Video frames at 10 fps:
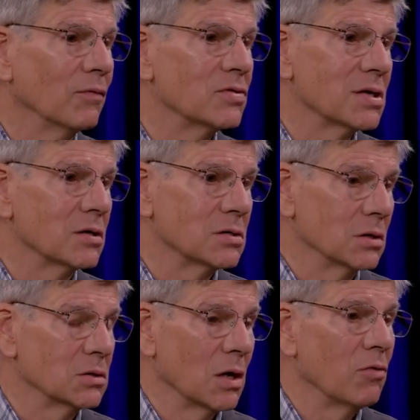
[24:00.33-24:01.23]

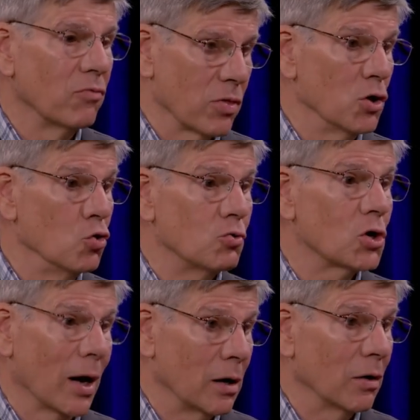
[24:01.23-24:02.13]
citizens for the new
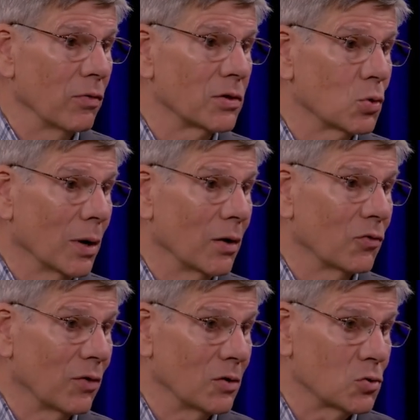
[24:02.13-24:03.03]
China of the 20th
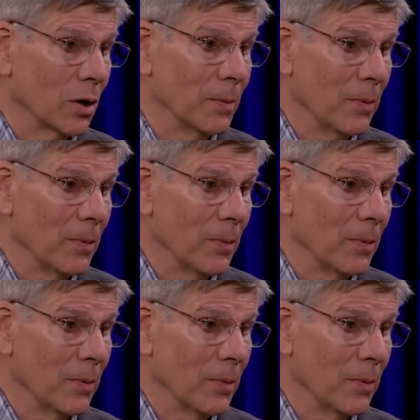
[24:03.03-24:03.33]
century.